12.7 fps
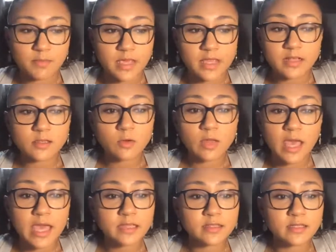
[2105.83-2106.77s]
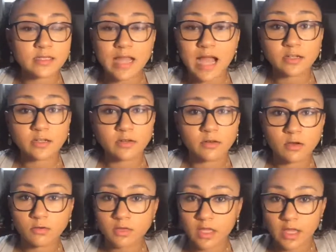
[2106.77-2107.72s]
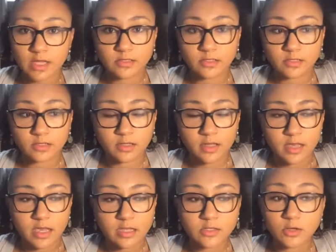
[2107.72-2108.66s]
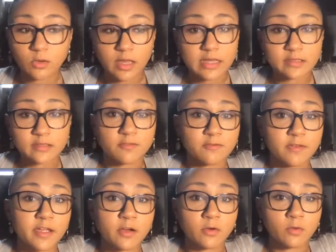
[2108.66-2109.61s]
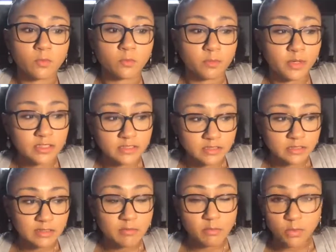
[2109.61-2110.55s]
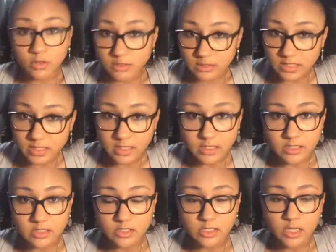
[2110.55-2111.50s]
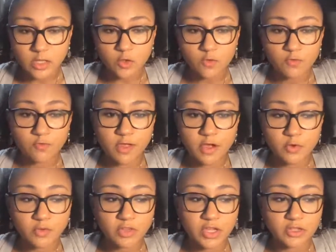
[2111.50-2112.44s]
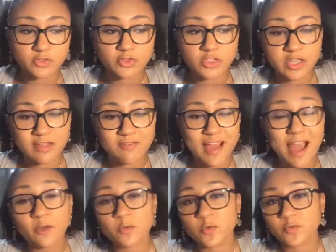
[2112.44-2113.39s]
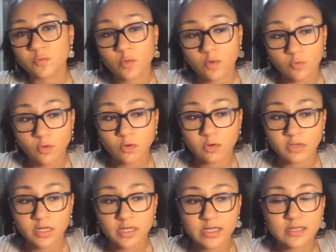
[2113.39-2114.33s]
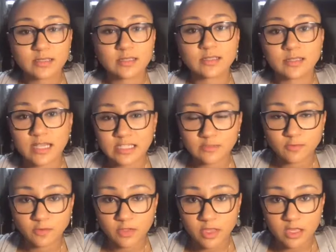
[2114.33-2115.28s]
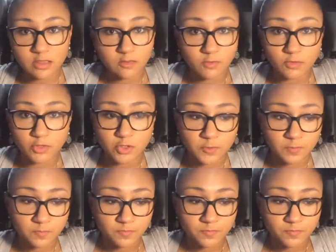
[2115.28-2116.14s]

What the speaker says: It is okay to not know the answer. It is okay to fail. But the important thing is that you fail with the understanding of how to move forward successfully in the future.